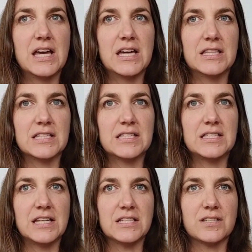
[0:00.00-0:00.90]
in the
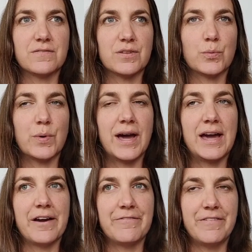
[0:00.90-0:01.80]
sense of the way
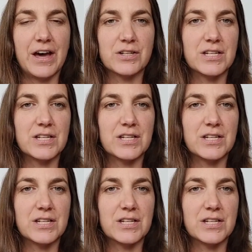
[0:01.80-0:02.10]
I felt